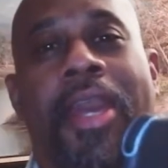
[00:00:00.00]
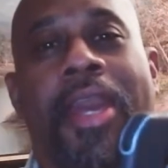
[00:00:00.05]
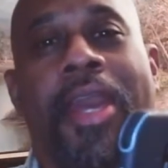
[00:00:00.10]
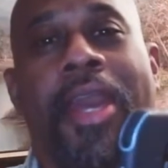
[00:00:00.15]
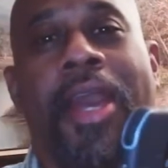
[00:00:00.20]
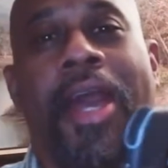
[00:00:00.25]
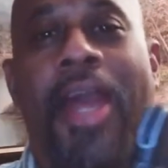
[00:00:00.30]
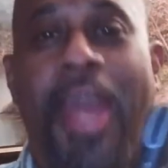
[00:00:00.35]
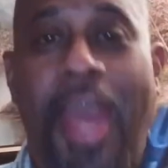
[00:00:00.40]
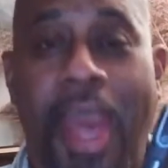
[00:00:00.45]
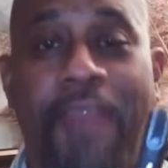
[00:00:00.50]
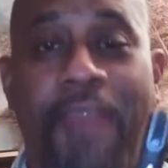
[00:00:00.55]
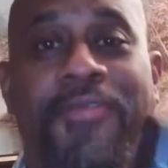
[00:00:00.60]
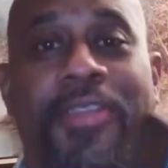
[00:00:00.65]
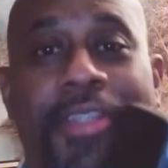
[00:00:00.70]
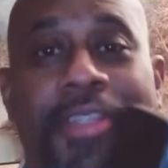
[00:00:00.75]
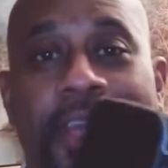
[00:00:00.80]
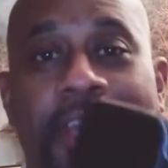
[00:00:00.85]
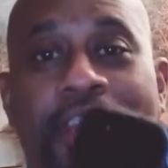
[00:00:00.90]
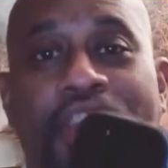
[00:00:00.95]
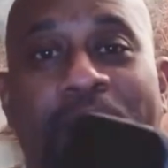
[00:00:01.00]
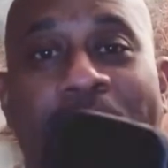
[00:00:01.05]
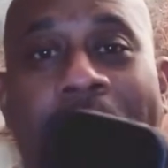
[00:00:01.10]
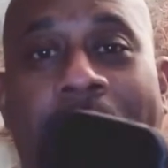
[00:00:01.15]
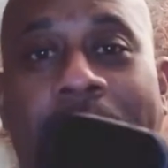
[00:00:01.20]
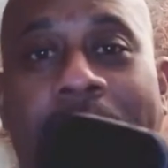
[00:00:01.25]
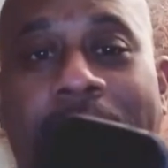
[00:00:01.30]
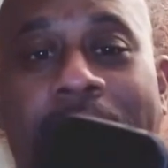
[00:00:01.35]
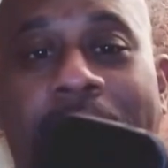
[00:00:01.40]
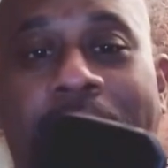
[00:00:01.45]
I have to tell you
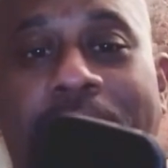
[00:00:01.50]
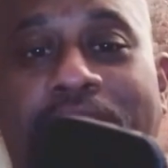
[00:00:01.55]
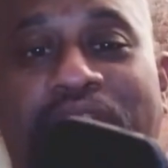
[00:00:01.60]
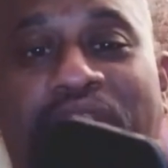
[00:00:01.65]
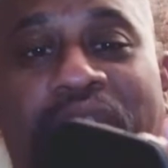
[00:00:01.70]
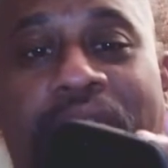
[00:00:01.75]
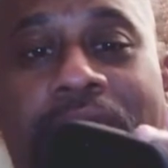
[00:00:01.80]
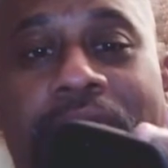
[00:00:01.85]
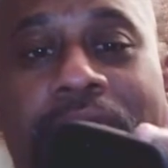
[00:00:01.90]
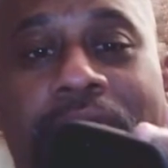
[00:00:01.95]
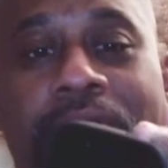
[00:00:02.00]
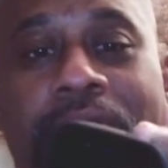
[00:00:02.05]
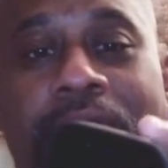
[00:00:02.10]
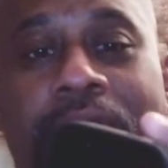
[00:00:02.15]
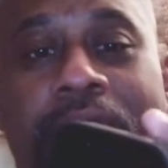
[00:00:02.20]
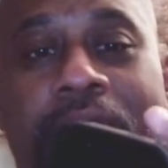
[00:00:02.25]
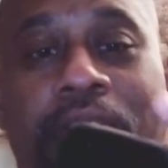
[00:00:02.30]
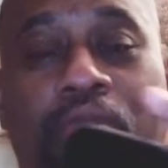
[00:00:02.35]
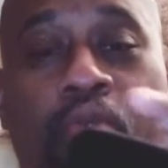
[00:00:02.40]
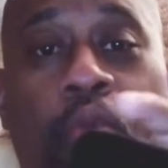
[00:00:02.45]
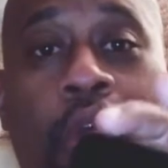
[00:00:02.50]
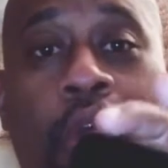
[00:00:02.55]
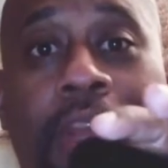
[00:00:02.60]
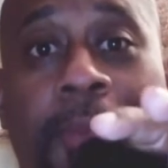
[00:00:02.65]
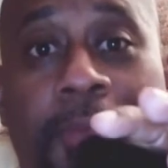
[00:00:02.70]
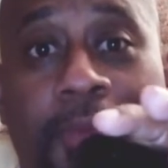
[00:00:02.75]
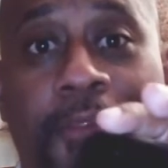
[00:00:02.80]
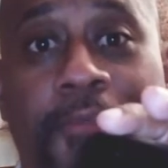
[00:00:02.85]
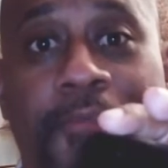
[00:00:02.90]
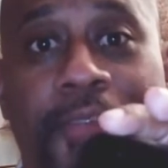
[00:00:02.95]
about its
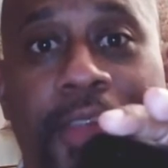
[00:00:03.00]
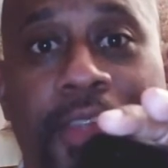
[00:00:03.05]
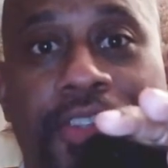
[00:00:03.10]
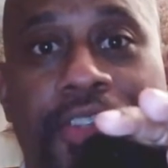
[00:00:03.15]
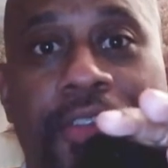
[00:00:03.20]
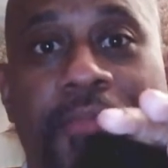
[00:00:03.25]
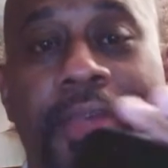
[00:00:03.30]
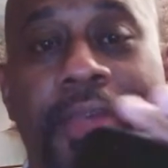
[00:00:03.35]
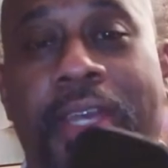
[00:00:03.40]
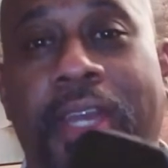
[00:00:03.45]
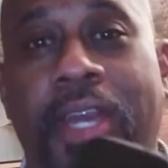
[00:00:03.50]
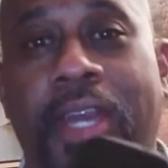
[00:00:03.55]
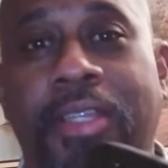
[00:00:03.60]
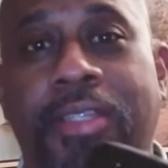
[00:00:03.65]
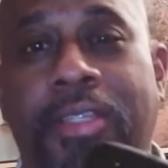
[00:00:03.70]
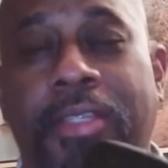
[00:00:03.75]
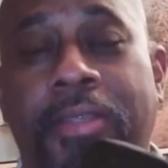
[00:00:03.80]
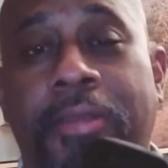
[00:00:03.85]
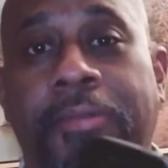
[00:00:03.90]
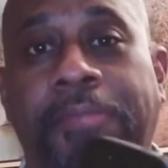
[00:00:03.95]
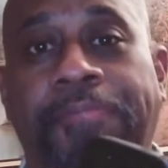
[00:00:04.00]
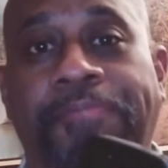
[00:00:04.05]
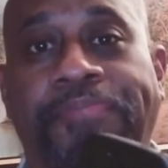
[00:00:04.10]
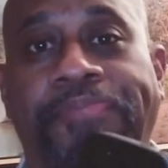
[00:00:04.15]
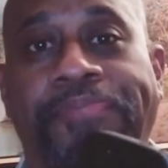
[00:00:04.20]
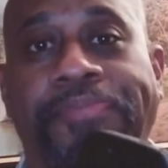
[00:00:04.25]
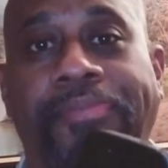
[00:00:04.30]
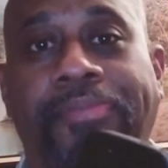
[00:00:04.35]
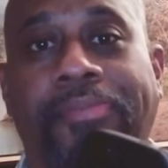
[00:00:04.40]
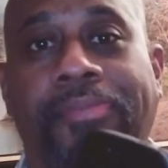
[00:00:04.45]
waterproof feature, because
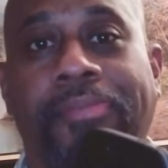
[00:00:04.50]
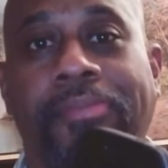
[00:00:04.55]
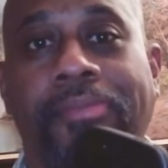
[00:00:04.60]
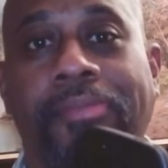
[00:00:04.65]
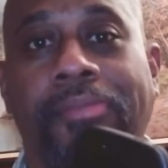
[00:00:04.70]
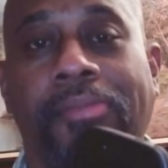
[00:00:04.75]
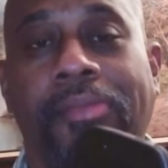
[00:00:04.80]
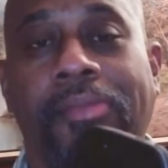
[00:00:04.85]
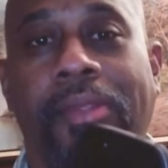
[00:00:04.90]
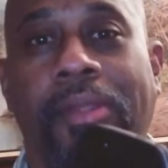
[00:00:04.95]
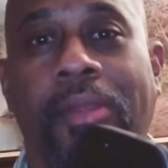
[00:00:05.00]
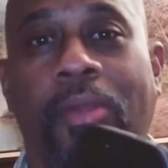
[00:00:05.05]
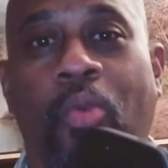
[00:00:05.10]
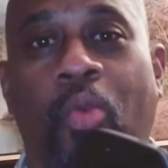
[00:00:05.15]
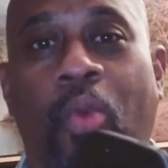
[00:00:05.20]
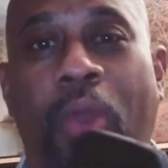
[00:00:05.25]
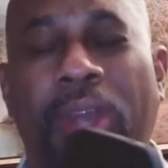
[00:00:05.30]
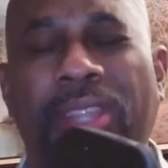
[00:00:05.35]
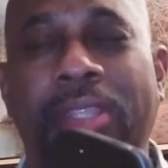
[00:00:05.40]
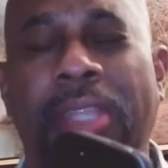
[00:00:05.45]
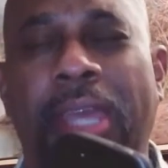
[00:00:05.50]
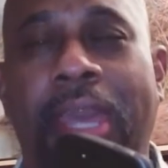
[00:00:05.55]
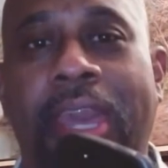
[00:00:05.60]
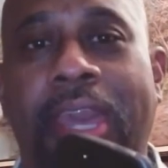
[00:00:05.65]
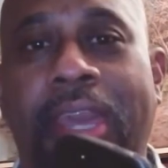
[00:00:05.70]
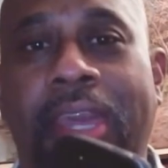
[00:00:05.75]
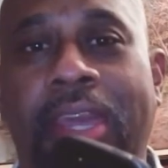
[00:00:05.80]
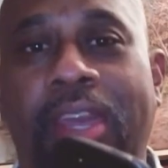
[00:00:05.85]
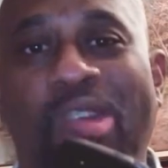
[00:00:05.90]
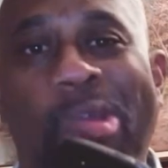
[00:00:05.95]
one
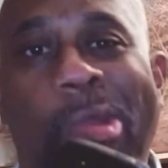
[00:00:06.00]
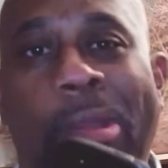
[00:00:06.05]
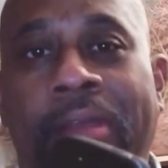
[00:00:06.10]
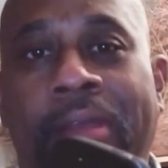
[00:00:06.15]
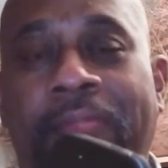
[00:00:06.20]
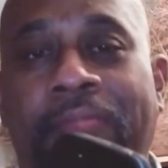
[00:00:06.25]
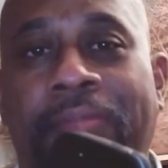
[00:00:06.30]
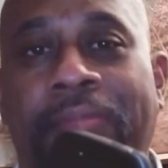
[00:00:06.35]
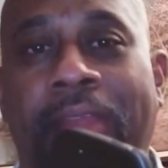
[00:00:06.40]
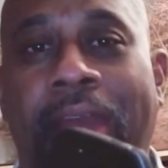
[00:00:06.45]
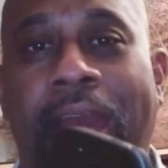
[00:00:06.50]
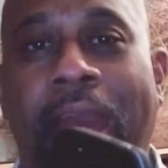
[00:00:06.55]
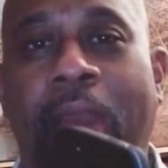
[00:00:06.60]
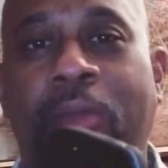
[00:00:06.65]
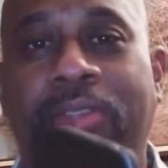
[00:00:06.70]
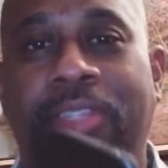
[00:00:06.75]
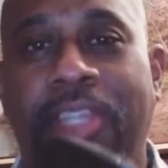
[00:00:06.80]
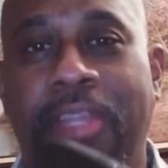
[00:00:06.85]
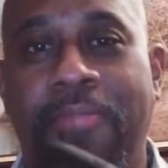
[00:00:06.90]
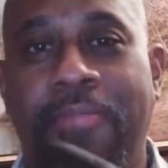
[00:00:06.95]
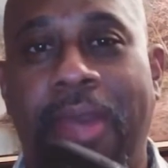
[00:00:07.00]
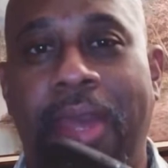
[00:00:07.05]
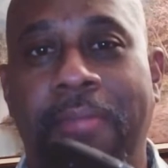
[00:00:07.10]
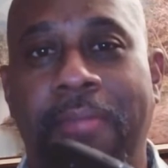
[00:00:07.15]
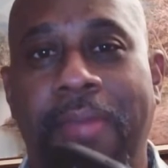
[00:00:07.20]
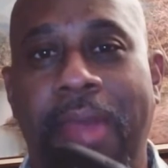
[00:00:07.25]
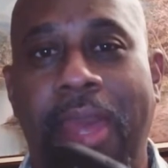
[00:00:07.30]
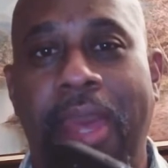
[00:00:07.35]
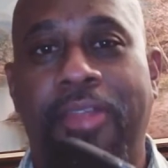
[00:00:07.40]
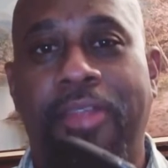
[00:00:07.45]
day I was in my
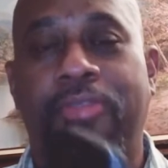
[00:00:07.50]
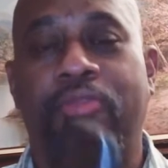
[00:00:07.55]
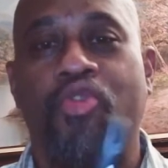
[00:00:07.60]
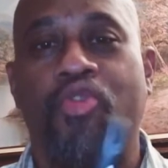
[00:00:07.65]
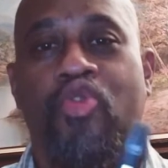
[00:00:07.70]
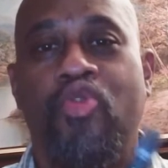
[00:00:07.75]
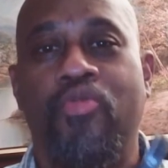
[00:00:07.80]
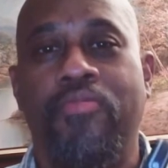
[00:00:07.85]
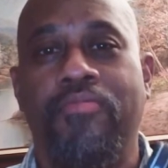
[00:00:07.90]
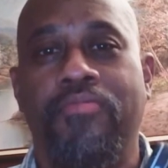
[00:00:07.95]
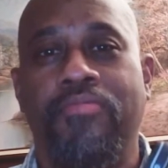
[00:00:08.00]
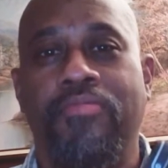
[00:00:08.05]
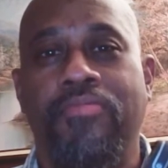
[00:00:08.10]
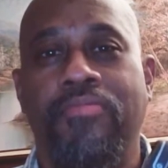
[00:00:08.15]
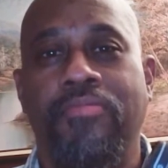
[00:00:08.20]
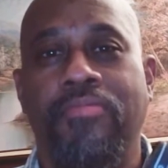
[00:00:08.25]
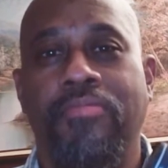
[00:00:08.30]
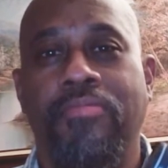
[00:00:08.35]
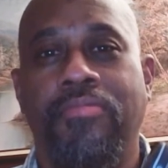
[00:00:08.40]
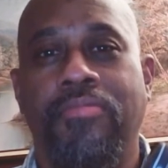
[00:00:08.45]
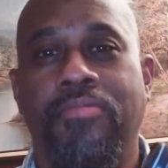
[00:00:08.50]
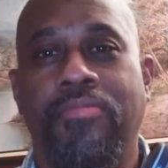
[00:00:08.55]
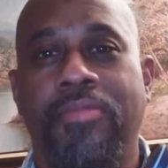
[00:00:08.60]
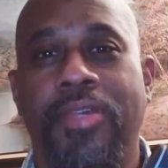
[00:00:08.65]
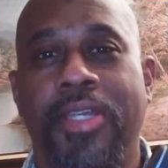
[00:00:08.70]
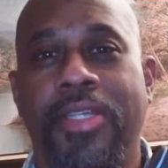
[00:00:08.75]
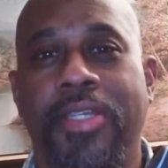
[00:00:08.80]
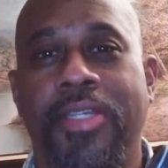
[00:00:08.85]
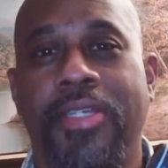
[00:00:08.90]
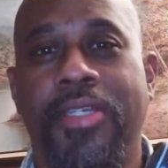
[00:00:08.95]
bathroom,
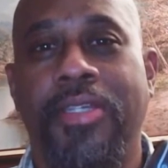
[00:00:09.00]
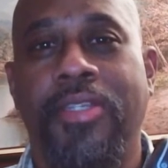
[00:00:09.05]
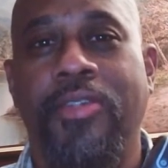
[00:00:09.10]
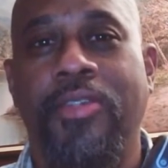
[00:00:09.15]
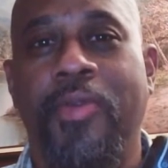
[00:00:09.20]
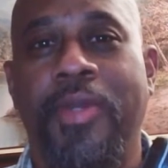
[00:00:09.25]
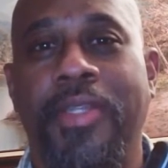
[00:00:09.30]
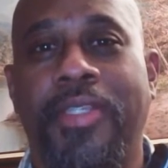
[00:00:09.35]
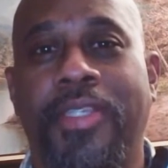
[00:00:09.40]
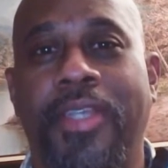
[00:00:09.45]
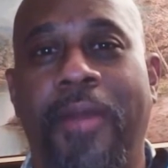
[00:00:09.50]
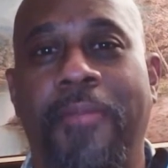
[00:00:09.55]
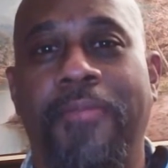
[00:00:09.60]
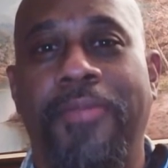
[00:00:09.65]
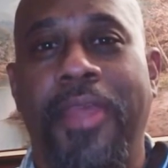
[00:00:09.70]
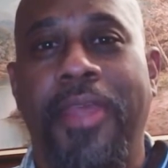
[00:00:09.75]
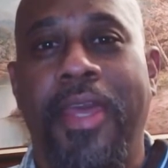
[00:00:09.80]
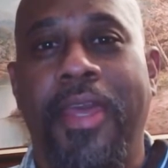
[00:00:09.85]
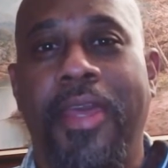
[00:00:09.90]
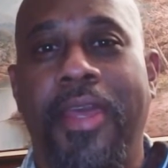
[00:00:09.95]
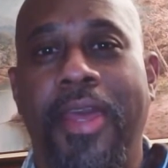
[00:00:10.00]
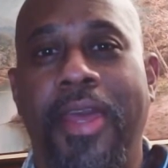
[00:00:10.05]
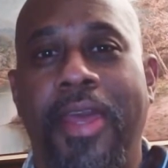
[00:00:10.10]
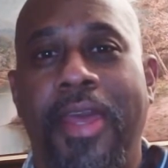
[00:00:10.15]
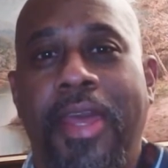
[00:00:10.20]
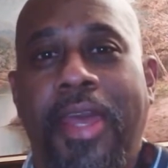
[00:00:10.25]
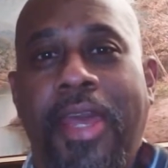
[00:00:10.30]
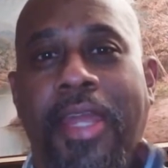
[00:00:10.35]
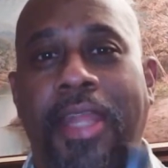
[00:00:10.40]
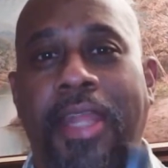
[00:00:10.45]
doing something,
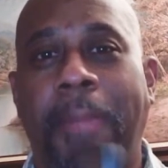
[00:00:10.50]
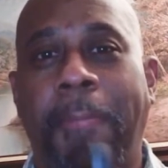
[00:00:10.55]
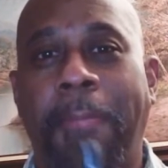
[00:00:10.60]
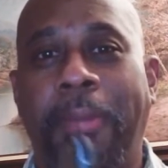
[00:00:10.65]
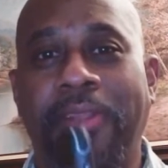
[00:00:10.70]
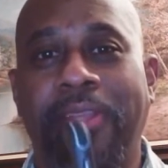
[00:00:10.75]
and I put